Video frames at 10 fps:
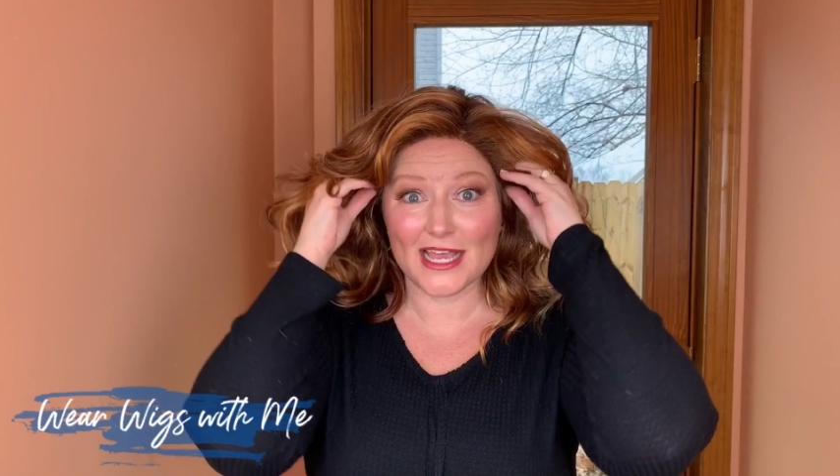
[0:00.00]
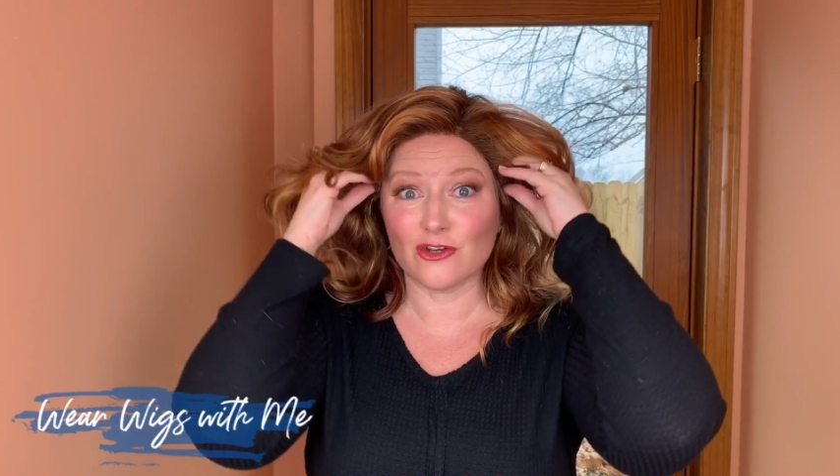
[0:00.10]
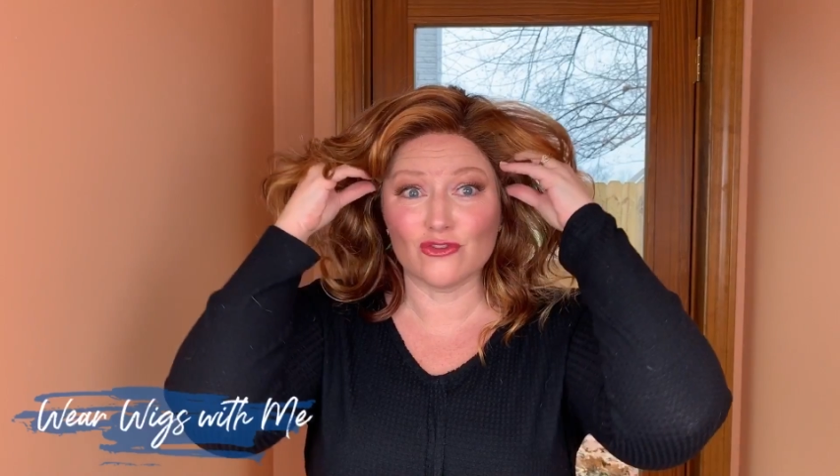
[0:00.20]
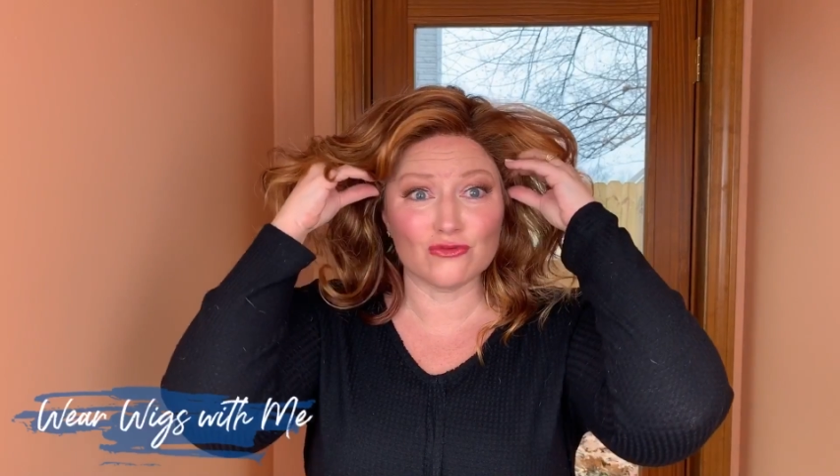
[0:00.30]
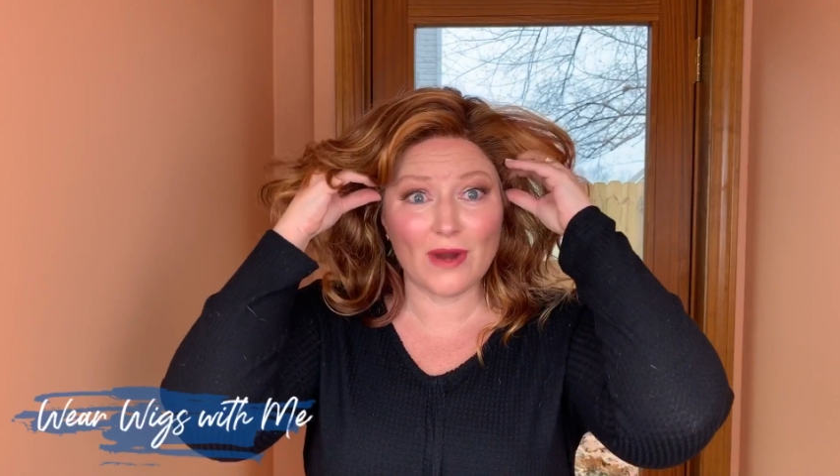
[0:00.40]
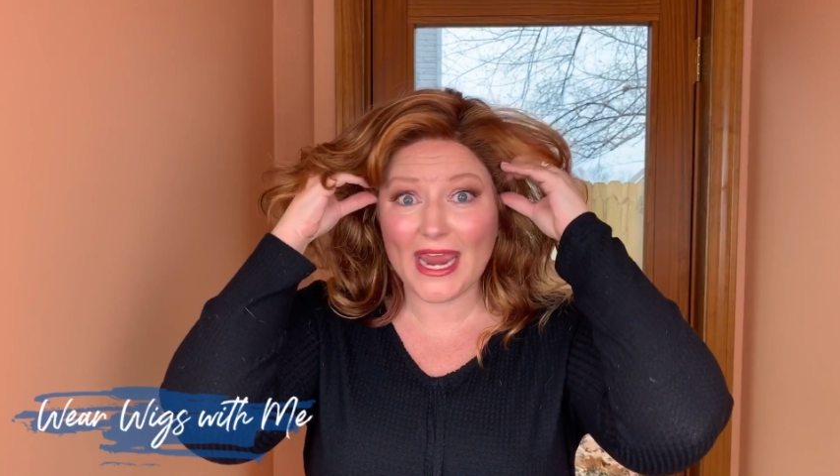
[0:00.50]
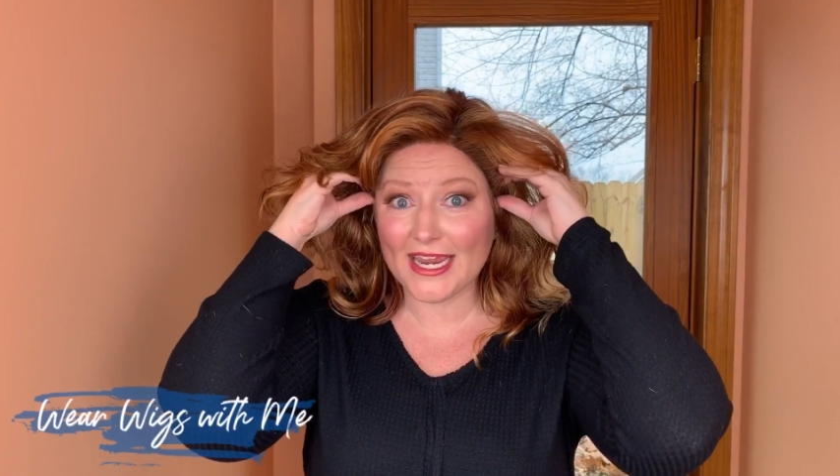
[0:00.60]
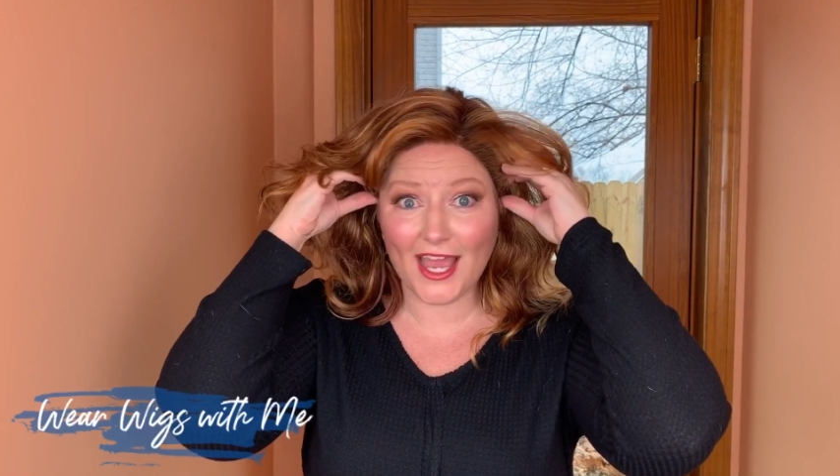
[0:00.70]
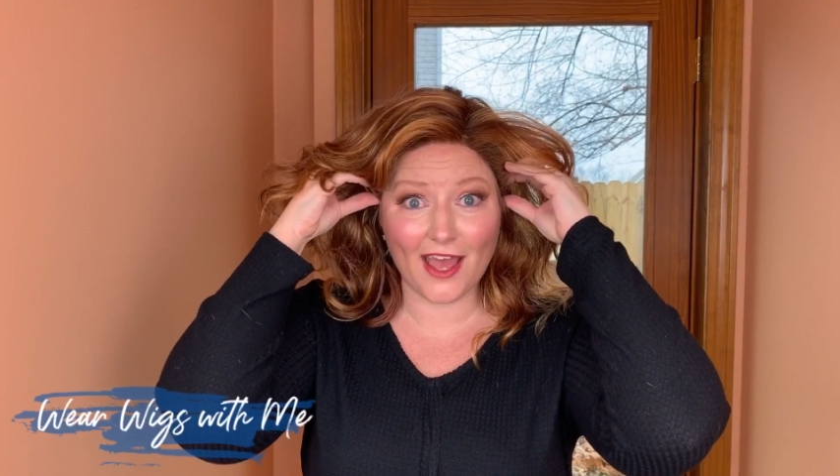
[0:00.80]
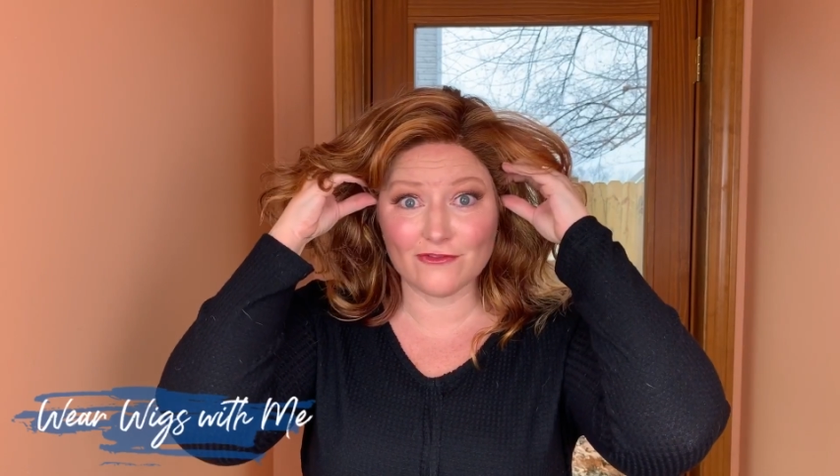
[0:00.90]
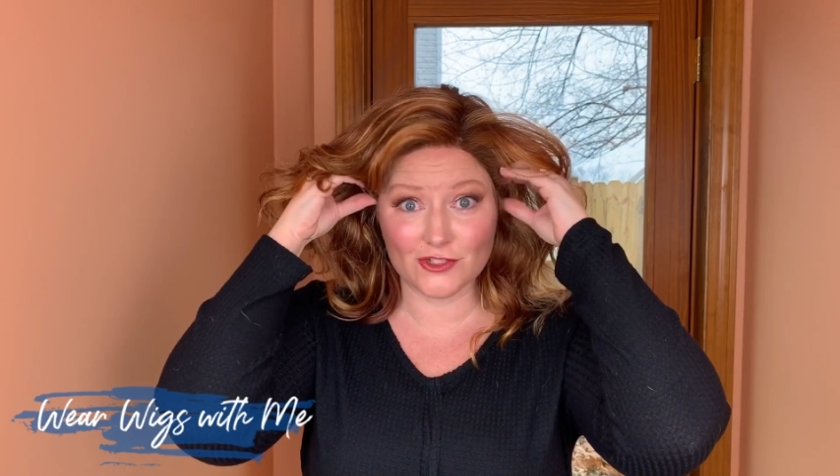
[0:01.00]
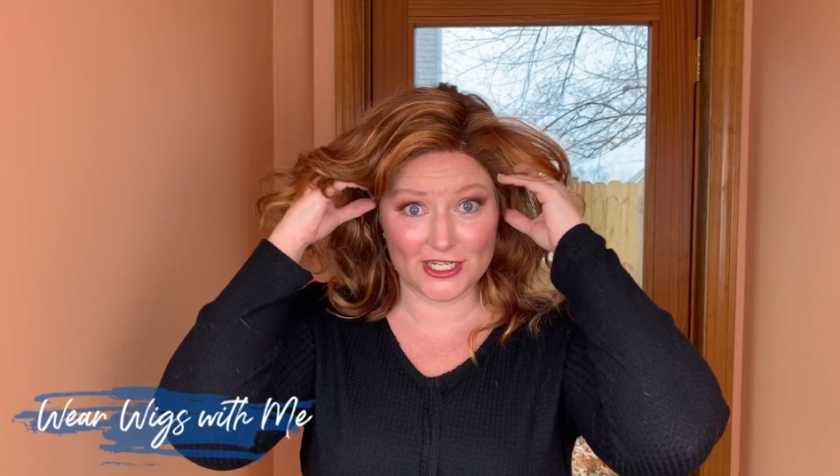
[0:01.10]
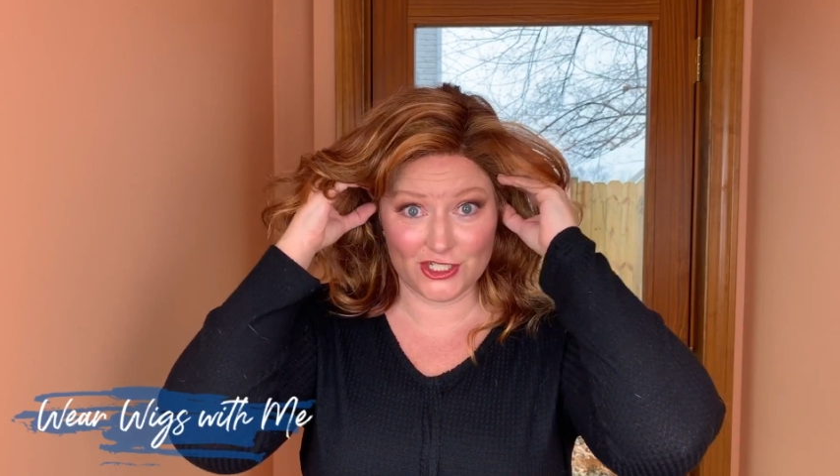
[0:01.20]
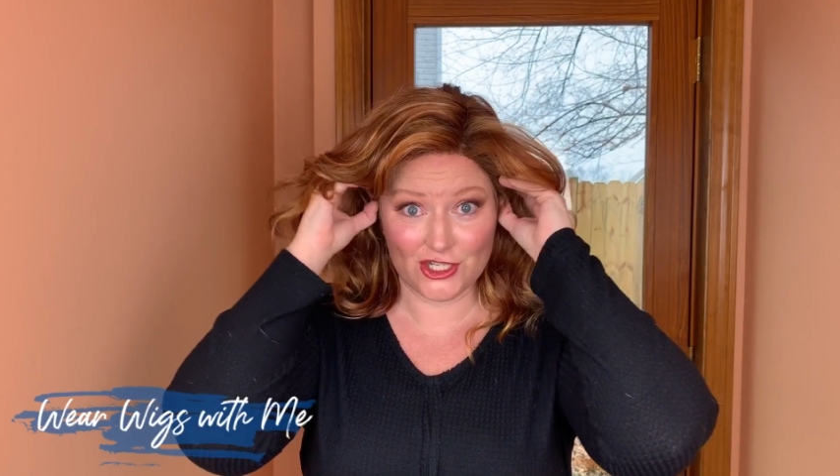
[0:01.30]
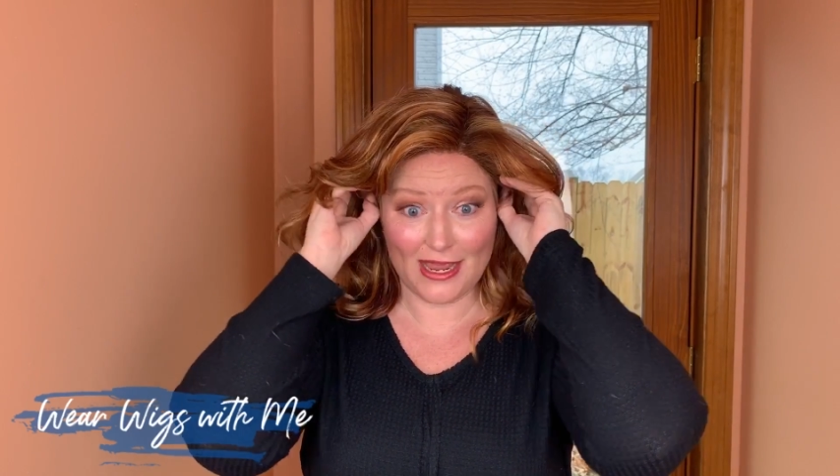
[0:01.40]
and great
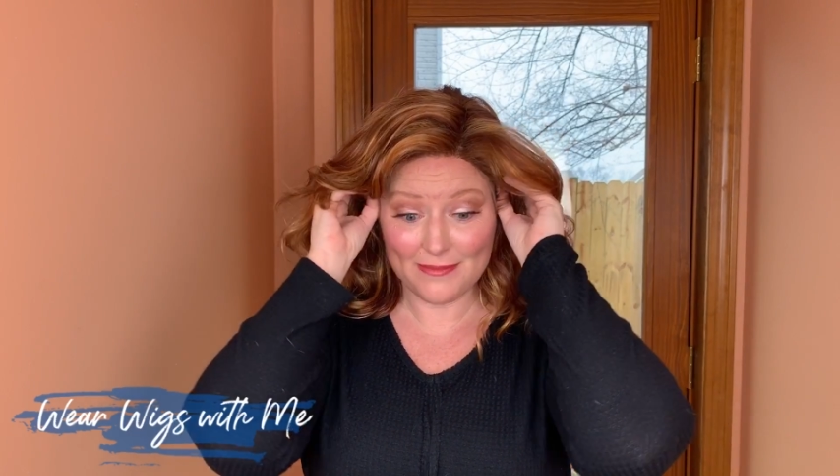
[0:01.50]
coverage.